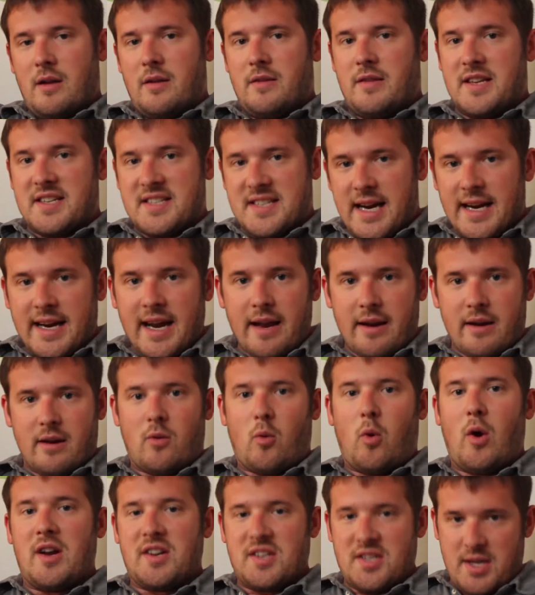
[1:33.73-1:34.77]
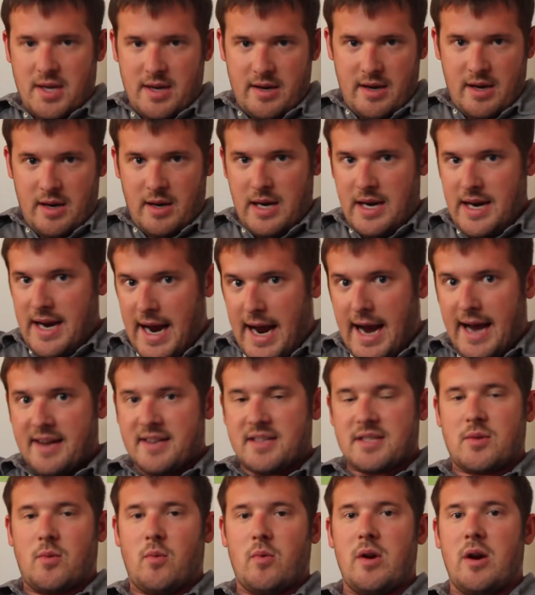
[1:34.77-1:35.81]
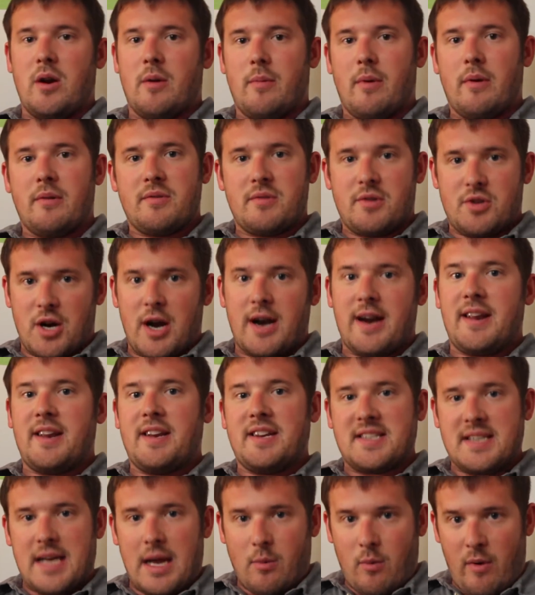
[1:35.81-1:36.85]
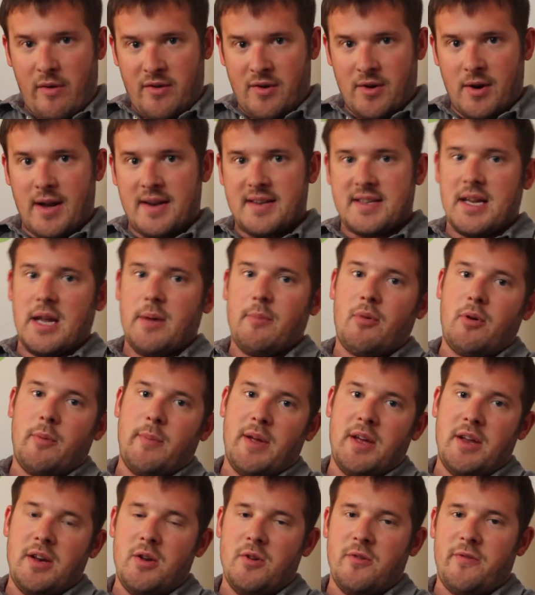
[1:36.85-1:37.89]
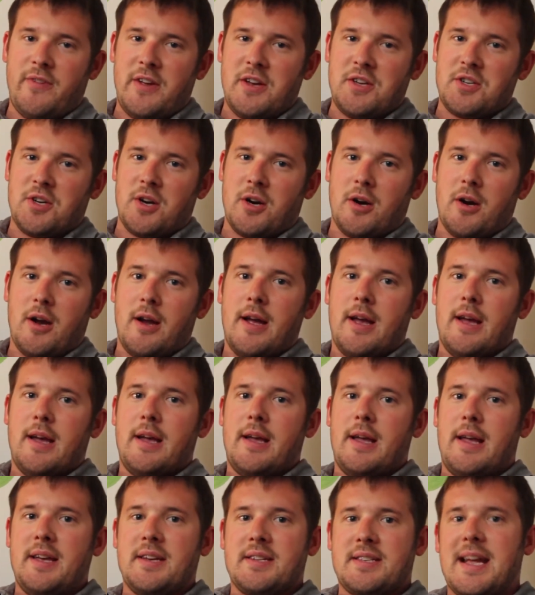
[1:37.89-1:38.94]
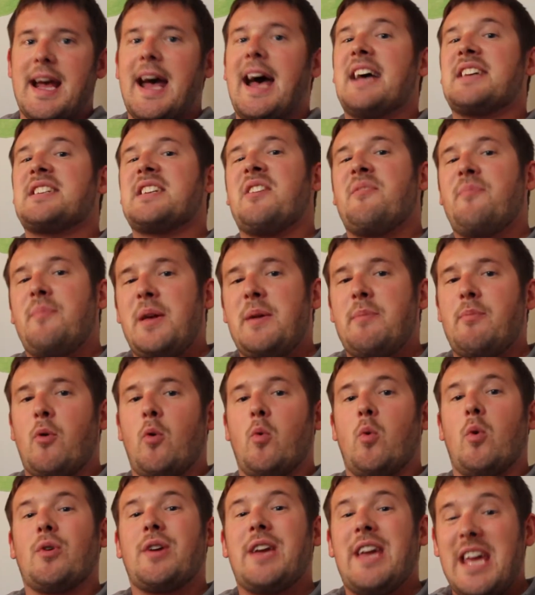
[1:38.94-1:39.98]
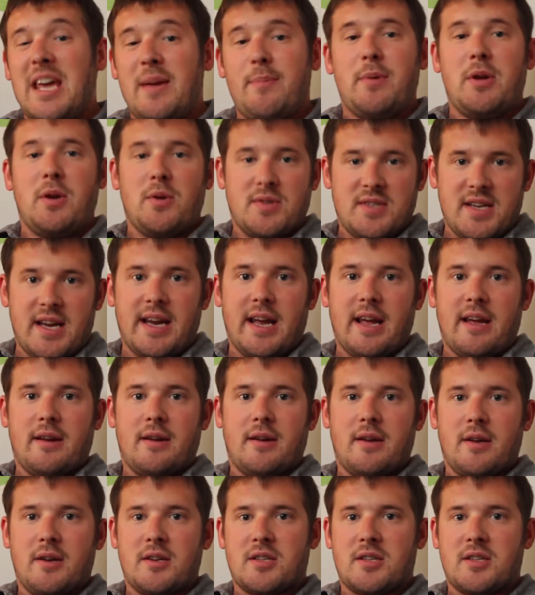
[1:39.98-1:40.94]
The second question you need to ask when you're trying to decide whether or not to implement a new feature is to ask if people will keep using it.